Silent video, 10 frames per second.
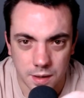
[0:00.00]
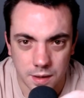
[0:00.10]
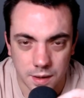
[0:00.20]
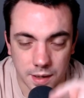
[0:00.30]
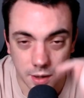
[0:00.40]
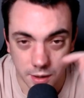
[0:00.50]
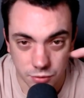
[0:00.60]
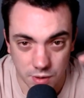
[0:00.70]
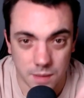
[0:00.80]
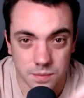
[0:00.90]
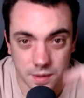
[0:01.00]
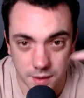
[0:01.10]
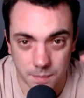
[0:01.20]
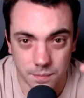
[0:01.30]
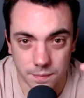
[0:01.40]
He, he traded up to
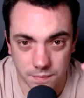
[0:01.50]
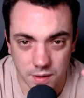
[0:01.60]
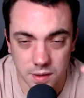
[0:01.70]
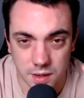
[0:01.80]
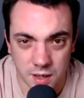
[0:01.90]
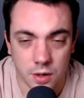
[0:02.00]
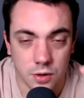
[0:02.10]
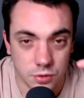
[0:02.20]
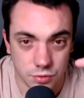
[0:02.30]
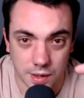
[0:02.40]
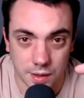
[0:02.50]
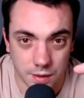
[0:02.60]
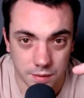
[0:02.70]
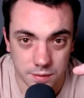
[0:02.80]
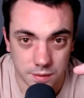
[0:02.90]
number three to get Trey
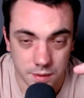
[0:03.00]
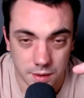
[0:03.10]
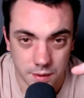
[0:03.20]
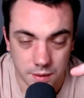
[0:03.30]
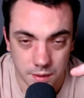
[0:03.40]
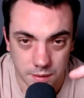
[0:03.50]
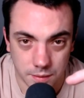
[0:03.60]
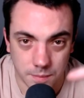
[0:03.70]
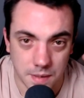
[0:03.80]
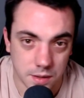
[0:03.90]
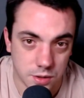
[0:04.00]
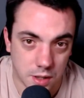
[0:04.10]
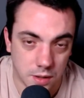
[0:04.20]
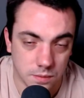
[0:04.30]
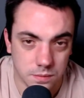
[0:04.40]
Lance. Not Mac
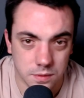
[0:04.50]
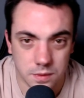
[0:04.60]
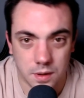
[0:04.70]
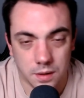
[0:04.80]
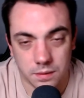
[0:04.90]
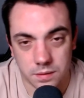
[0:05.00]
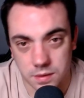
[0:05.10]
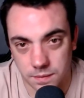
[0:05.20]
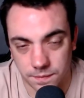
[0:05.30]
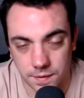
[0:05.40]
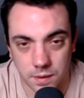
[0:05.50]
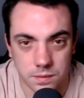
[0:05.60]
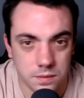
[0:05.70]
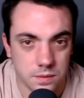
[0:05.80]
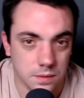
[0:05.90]
Jones, not Justin
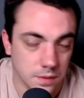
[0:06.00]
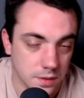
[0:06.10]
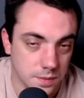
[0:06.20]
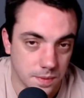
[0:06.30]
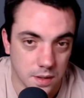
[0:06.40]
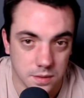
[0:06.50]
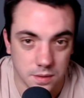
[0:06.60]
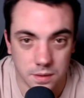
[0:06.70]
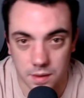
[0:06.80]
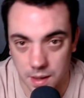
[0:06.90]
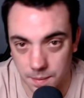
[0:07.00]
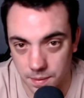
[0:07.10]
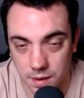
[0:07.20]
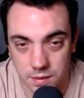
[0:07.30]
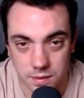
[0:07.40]
Fields, not this person, not that
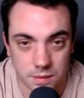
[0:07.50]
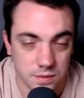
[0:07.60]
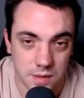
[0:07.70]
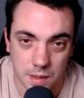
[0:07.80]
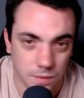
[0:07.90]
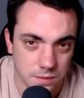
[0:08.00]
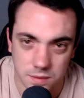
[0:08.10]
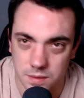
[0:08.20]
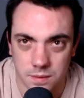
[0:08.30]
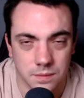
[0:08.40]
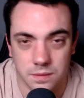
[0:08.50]
person, not Zach Wilson, not